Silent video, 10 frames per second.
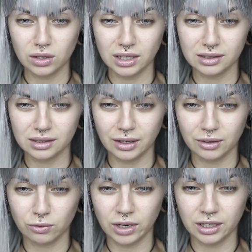let's
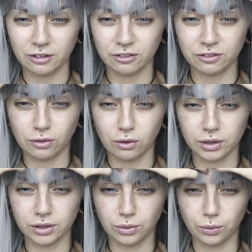get ready
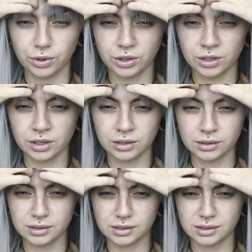for
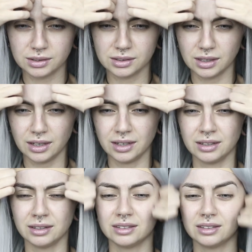weirdness.
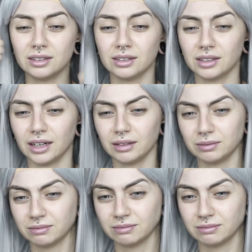And okay,